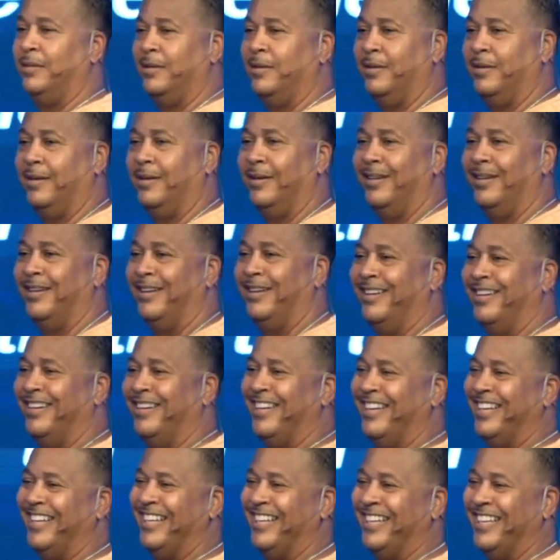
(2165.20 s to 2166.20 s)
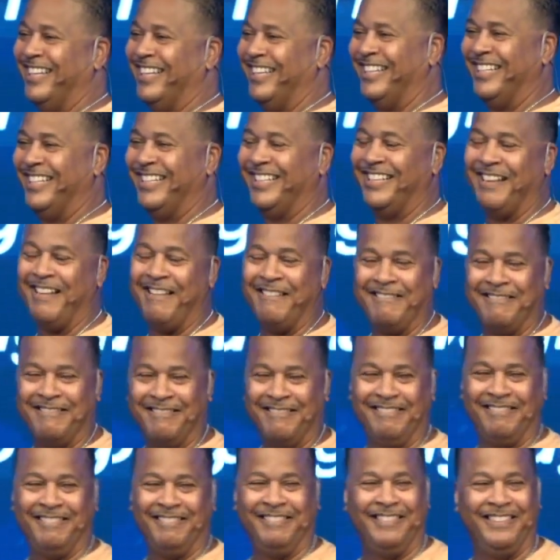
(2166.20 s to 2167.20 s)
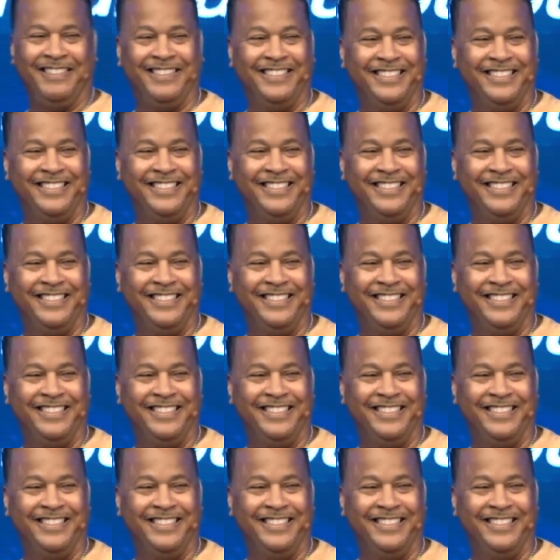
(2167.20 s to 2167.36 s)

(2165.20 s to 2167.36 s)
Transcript: No one is speaking in this clip.